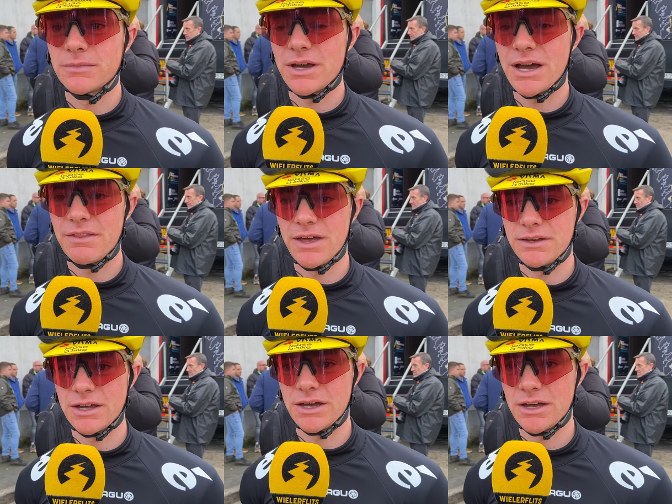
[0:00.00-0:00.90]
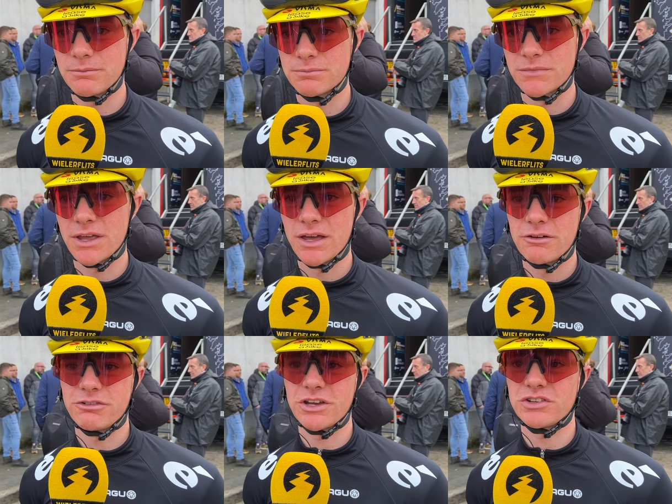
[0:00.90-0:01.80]
and then
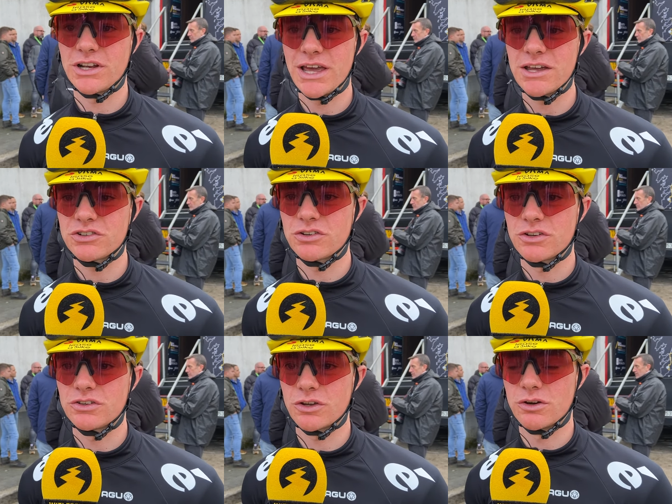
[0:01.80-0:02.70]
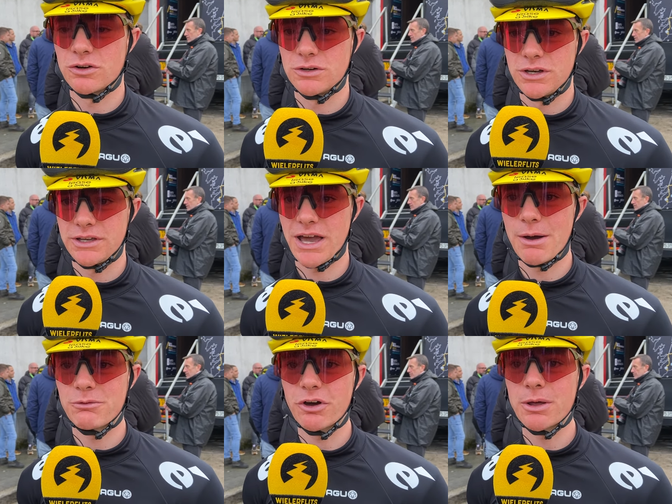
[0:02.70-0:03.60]
Flesh and Liège. So yeah,
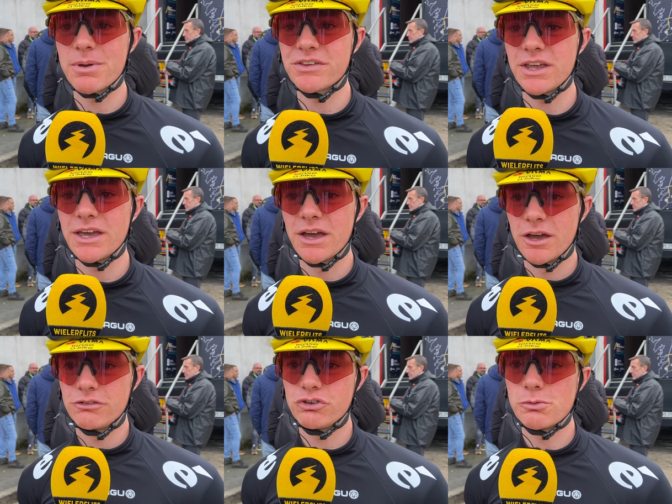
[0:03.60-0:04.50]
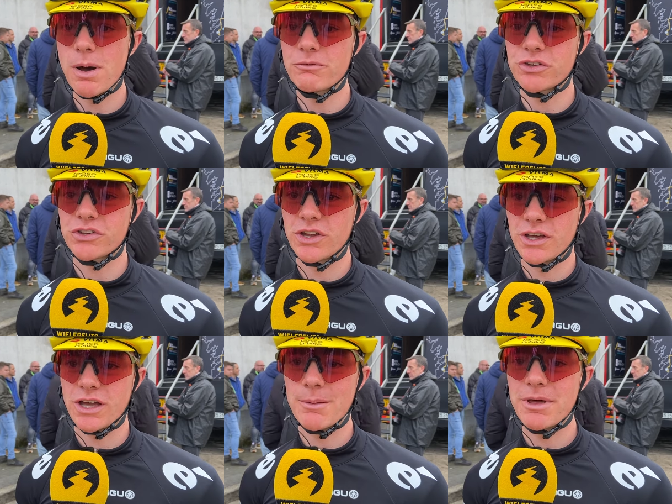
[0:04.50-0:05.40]
we've got a busy few months
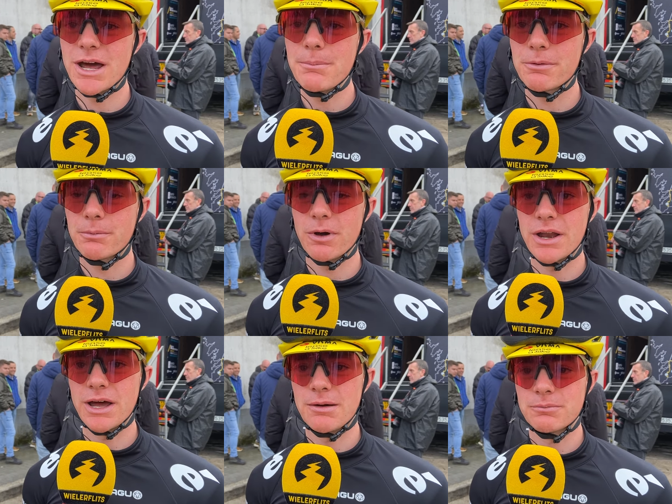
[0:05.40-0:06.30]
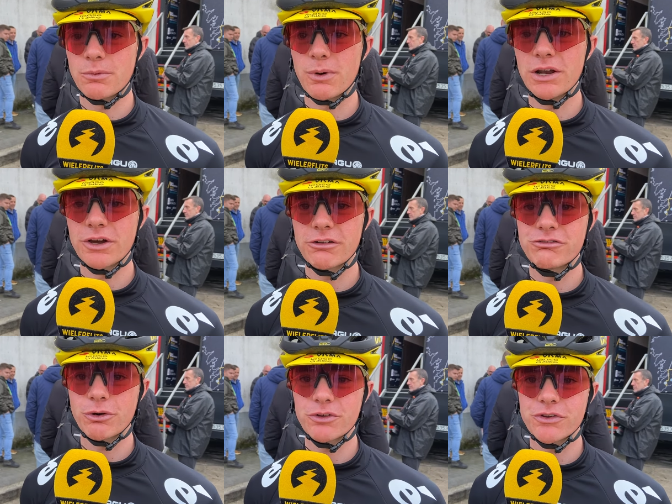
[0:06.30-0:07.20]
coming up, but we're looking
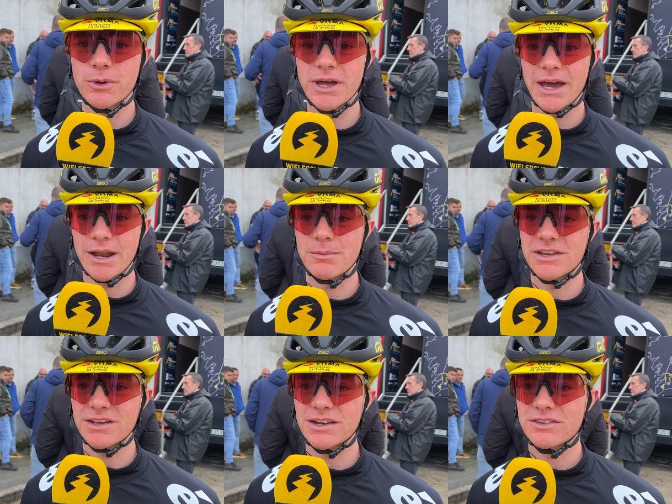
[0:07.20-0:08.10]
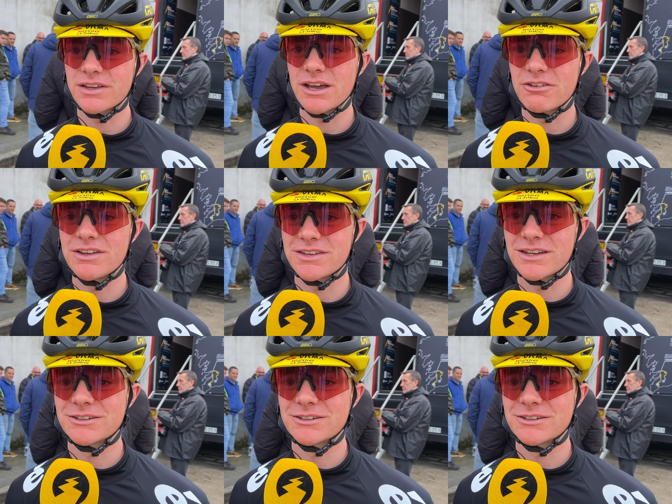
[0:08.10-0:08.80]
forward to it and I'm excited to get racing now.